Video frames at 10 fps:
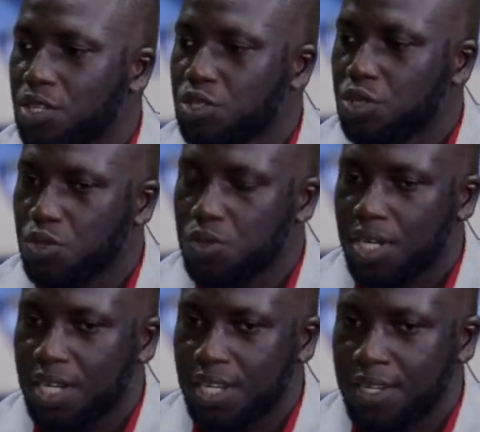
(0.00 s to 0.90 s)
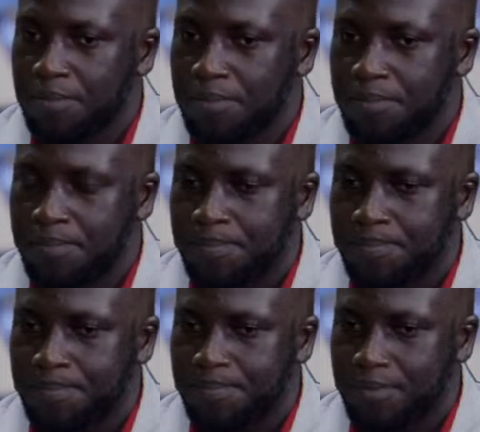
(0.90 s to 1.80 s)
So
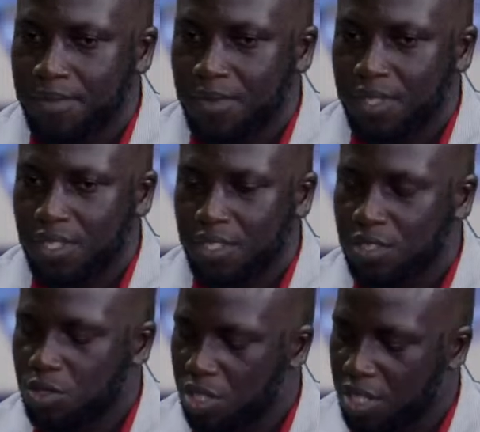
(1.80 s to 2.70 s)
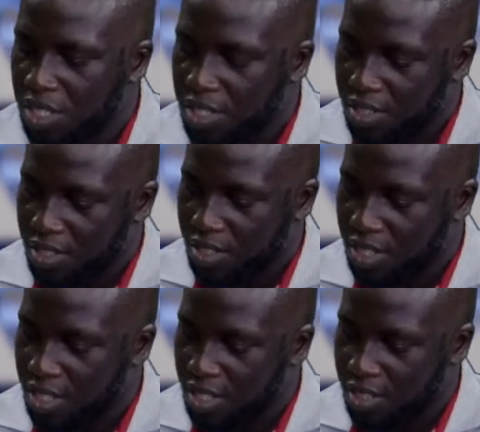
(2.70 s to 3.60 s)
the
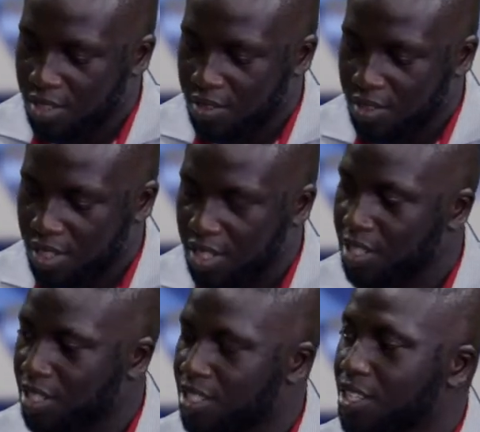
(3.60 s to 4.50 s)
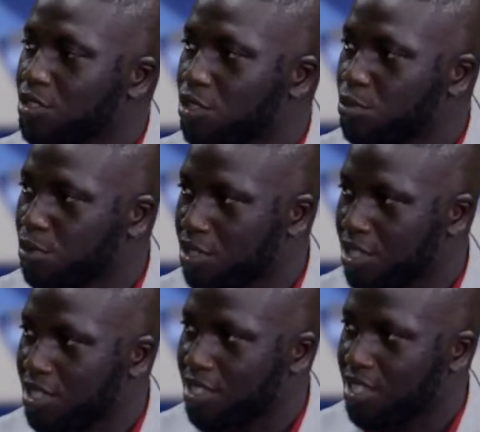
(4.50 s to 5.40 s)
census
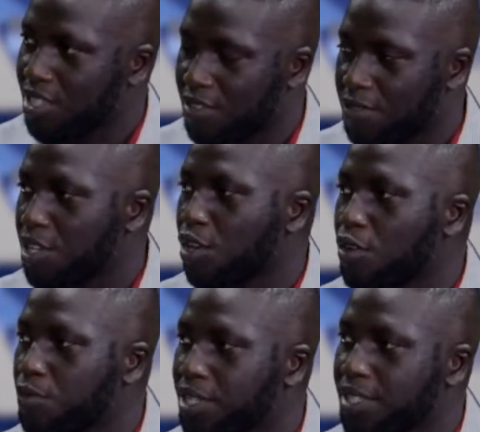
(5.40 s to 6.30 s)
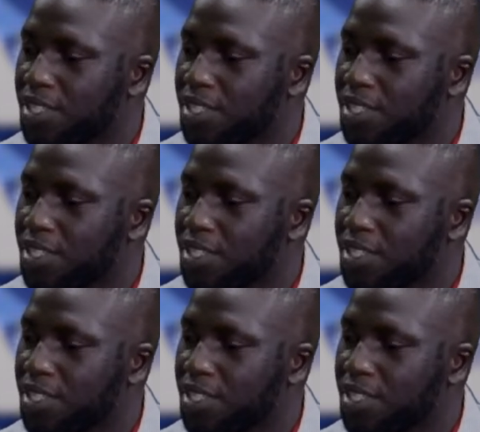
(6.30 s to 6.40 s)
process, it's a very long one.